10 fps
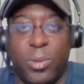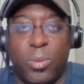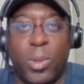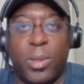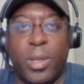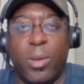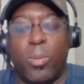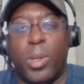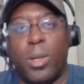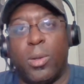One thing
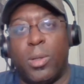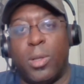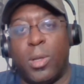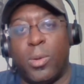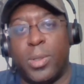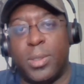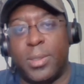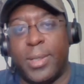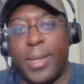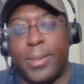we know you notice
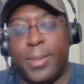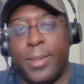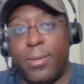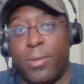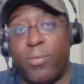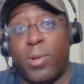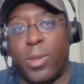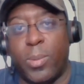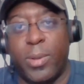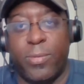is that the front
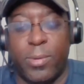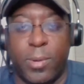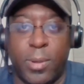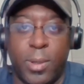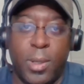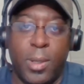three for